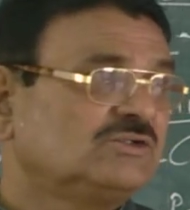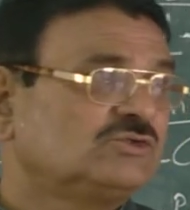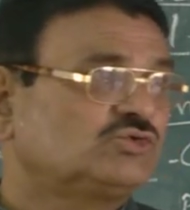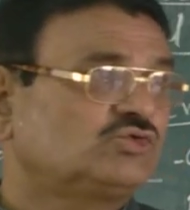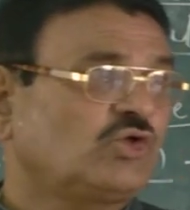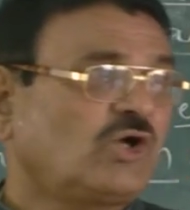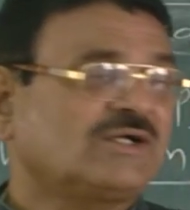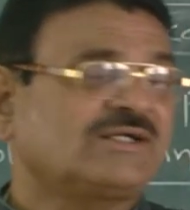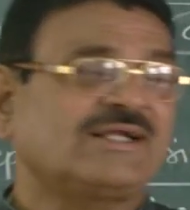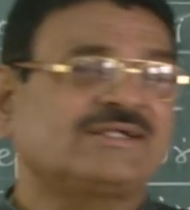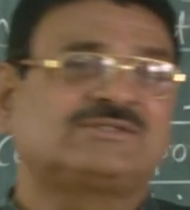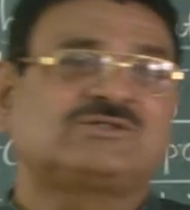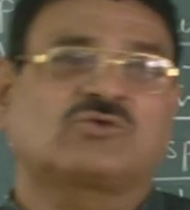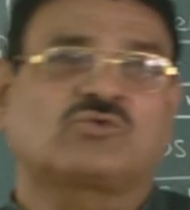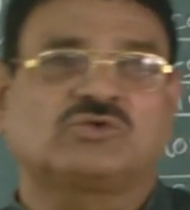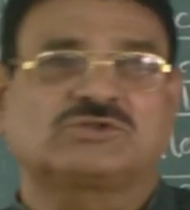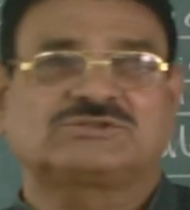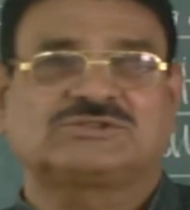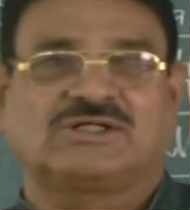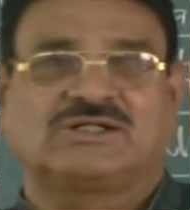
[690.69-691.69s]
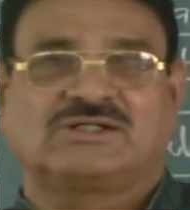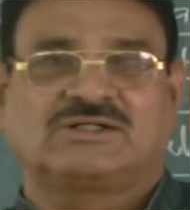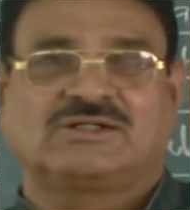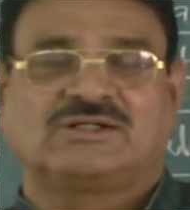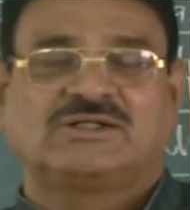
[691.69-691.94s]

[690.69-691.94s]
short answer question.